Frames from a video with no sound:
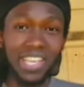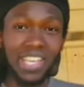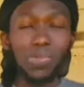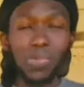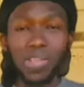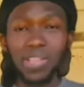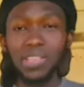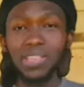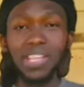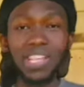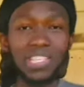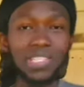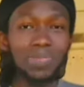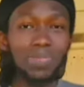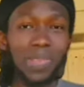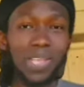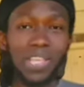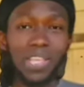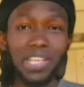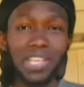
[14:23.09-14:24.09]
with this
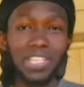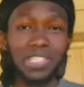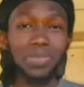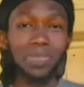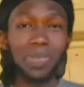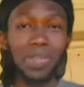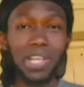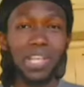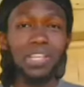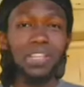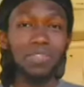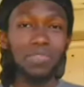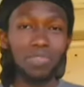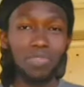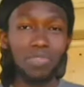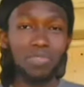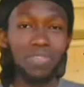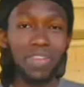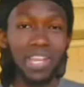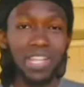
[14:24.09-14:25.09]
being his plan of
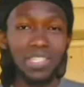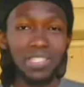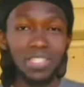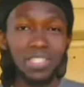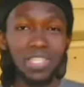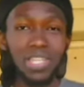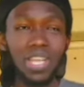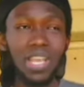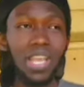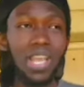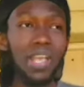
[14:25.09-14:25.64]
revenge.